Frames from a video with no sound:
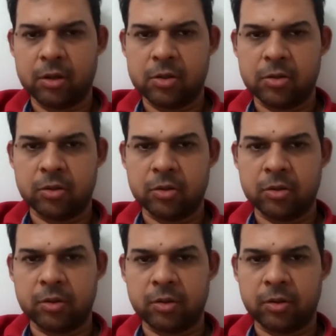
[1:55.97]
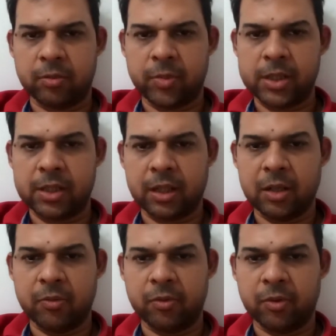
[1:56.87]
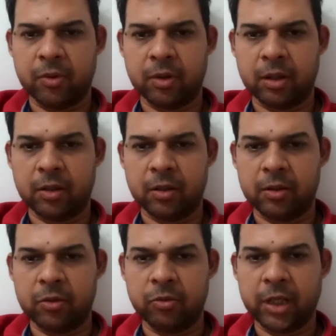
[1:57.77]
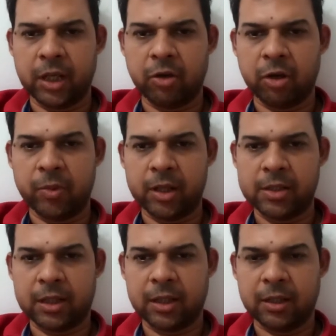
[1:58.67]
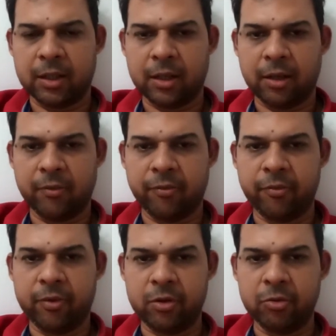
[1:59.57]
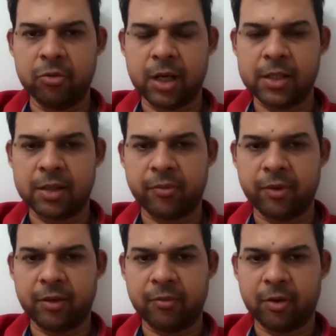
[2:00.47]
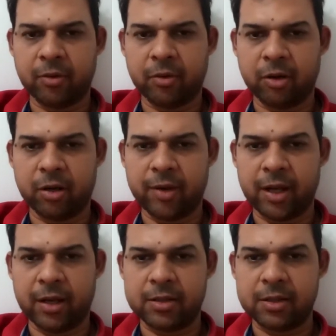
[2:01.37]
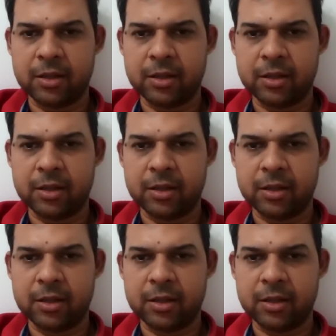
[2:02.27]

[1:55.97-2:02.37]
so basically, uh, UK government is telling that if you are suffering from coronavirus